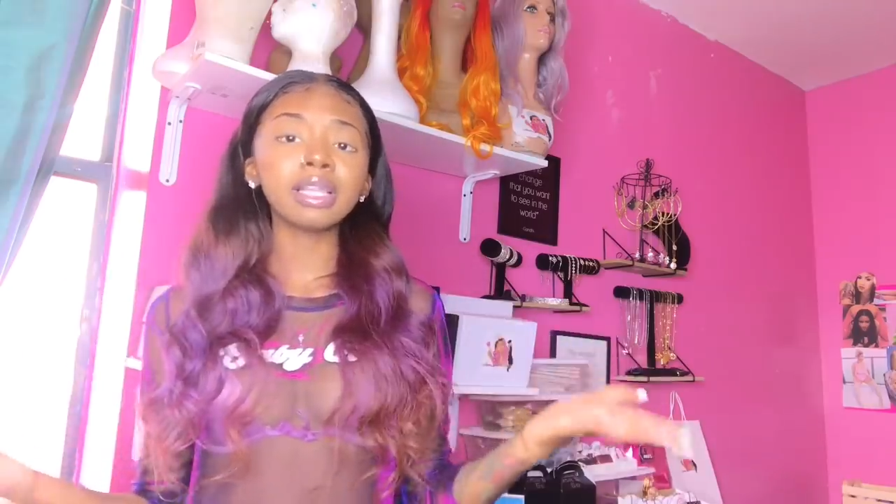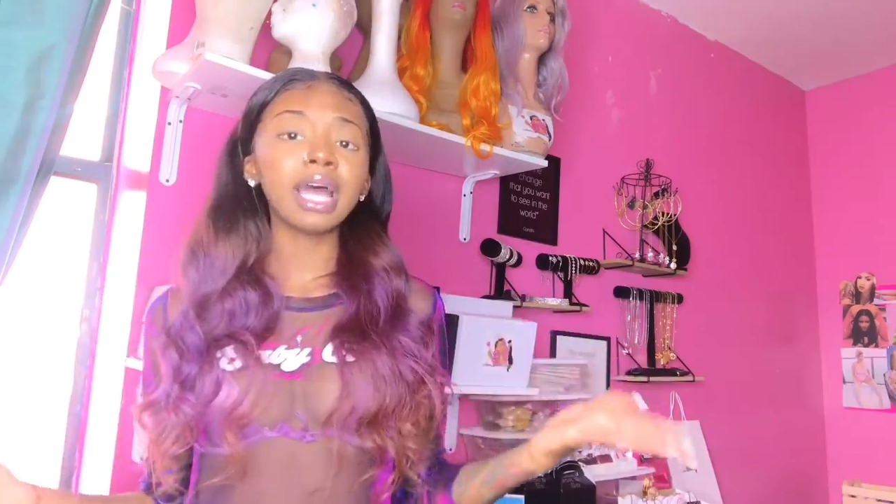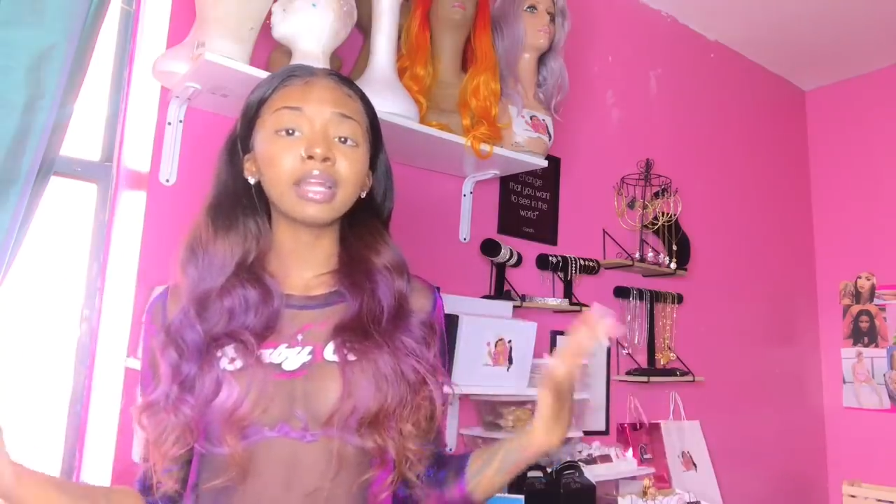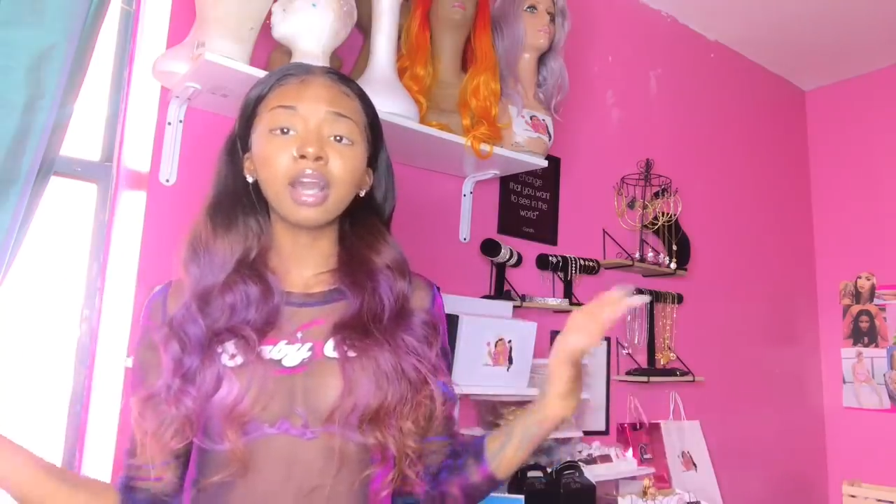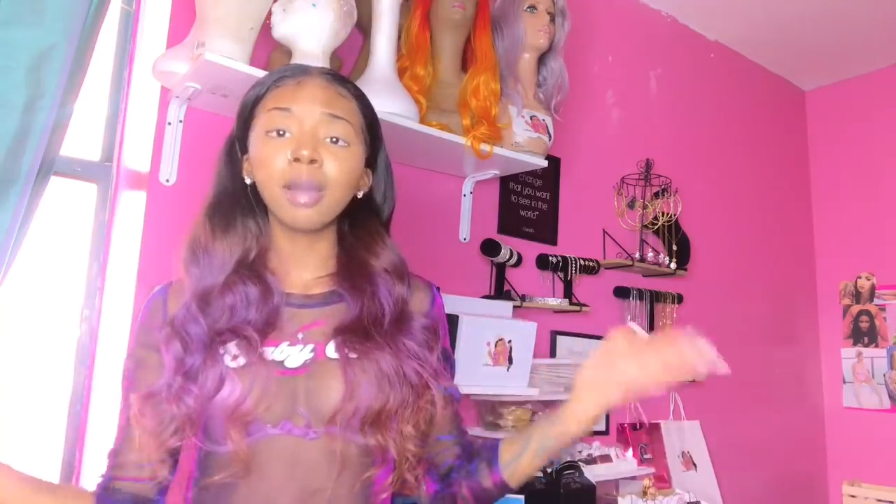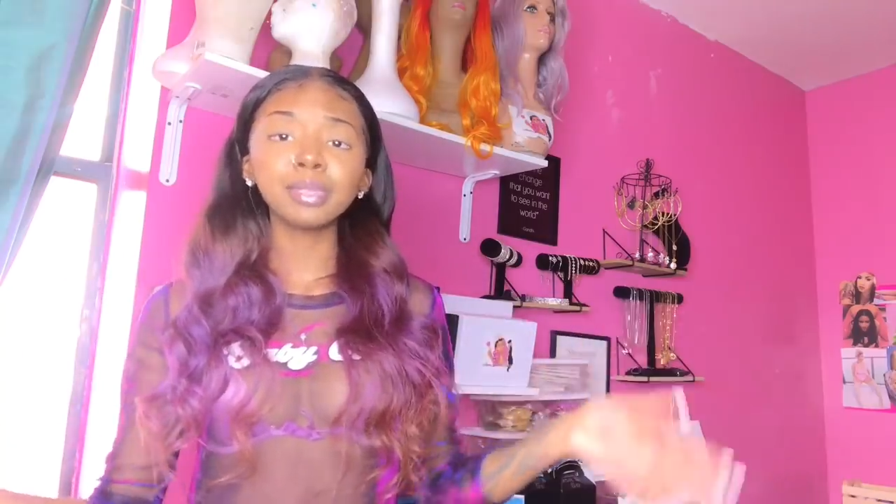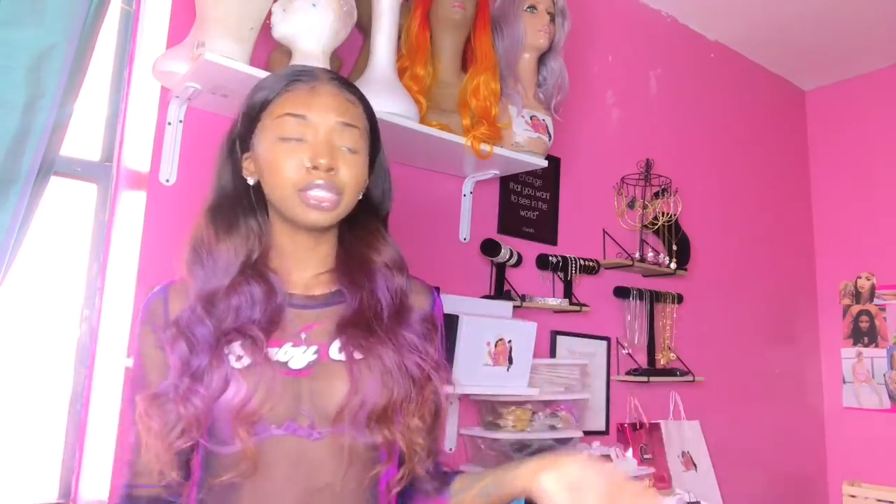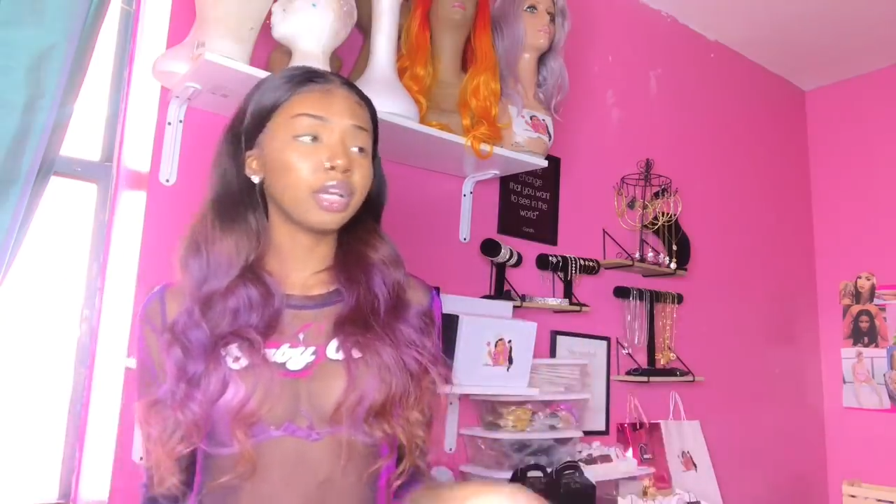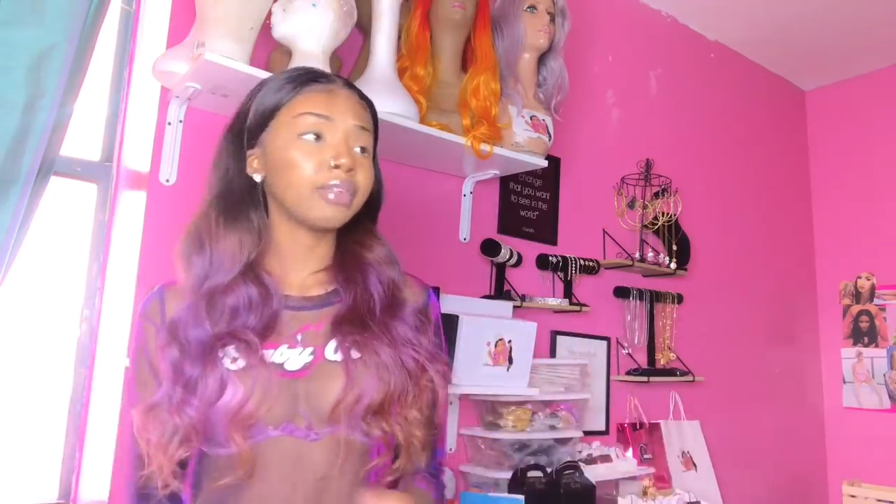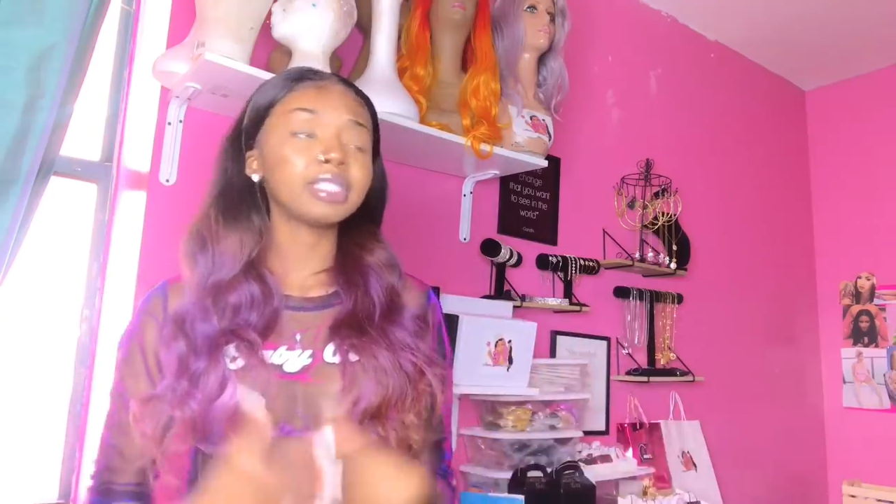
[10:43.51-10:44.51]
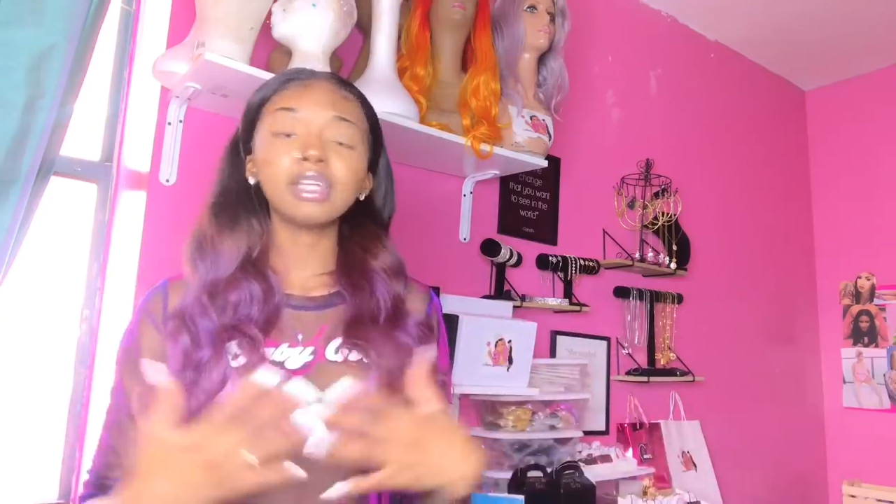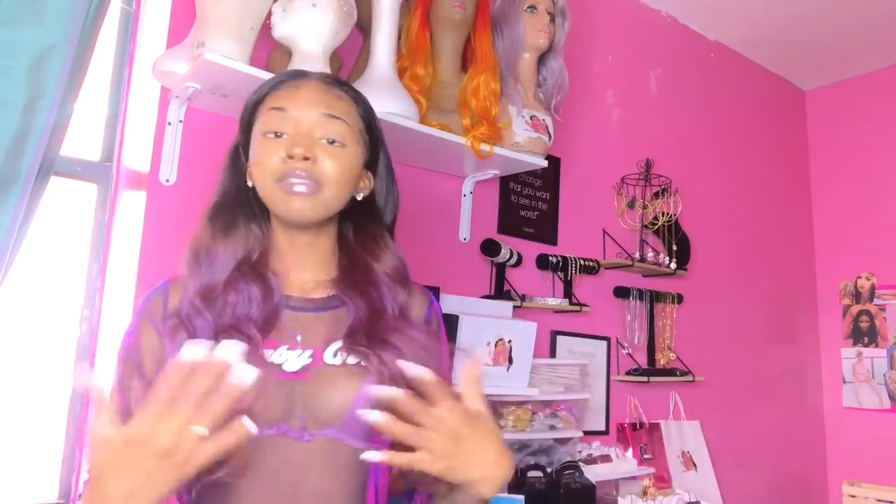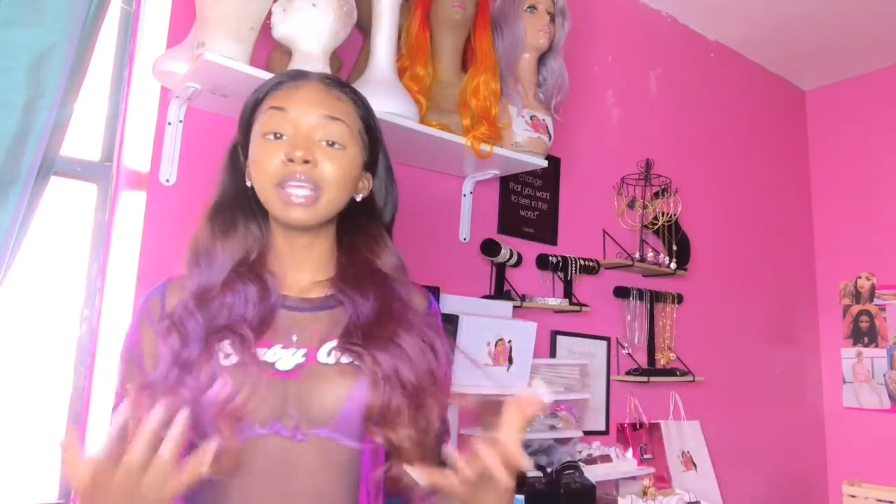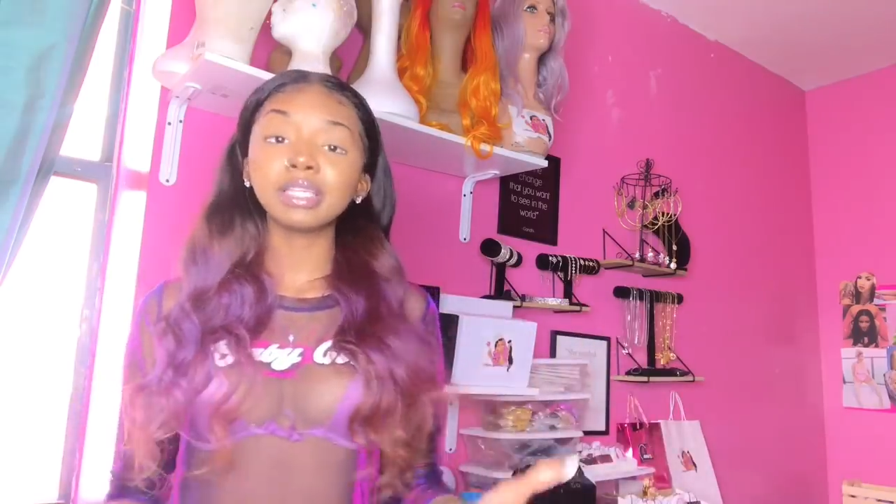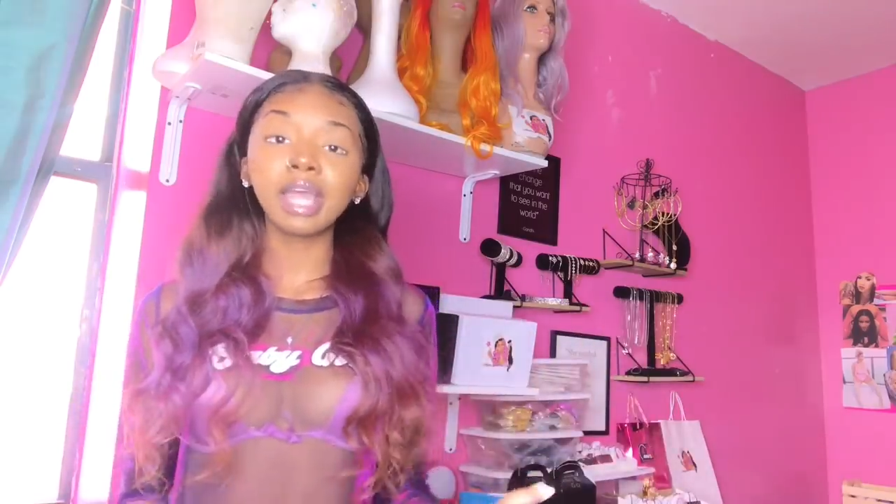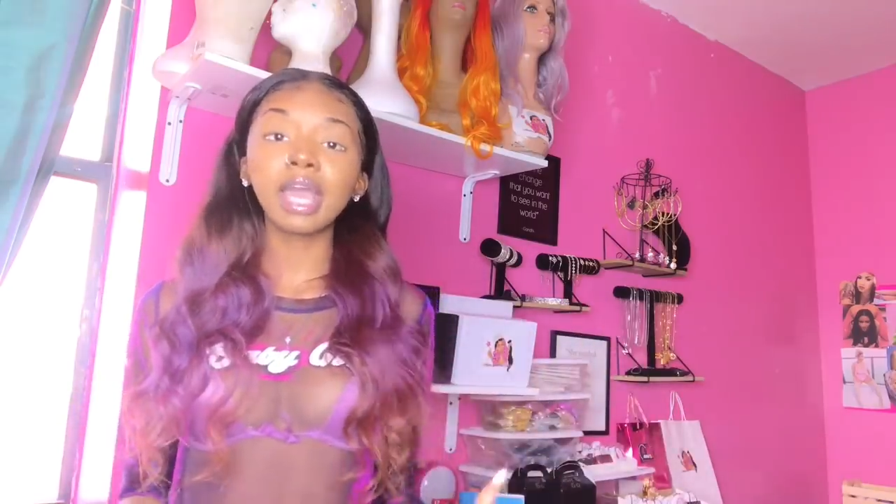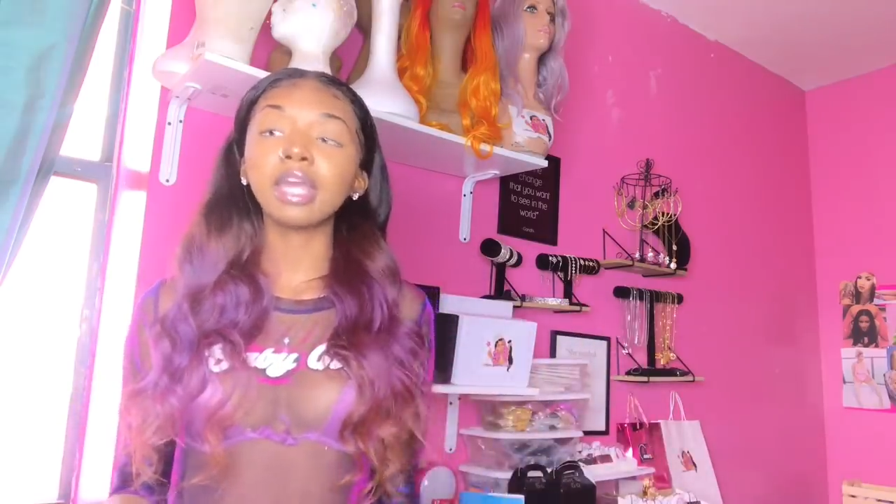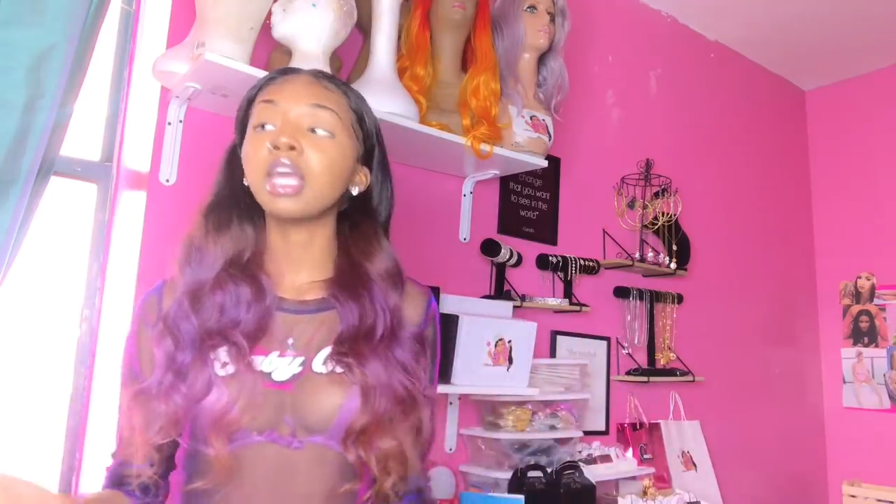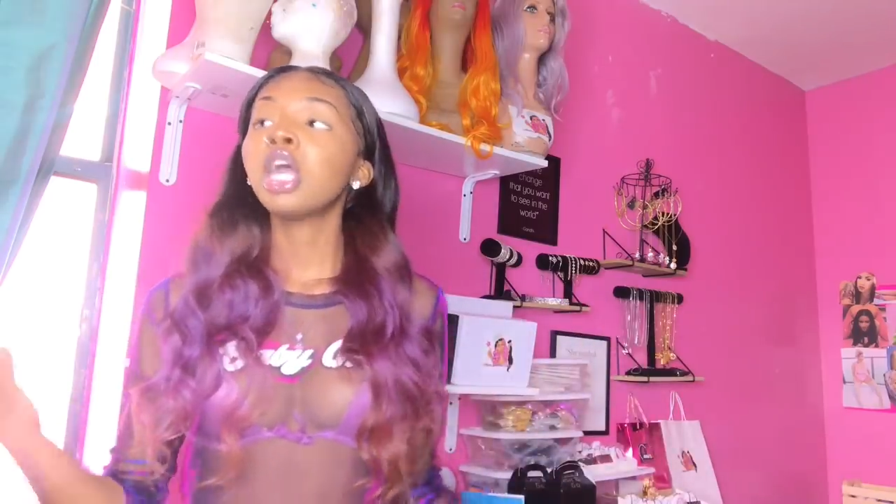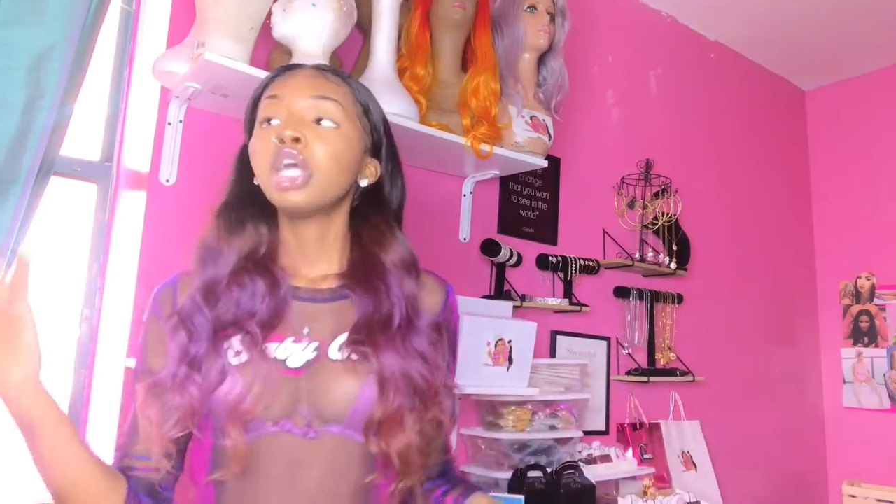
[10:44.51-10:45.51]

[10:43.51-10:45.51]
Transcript: a lot of commentary, stuff like that.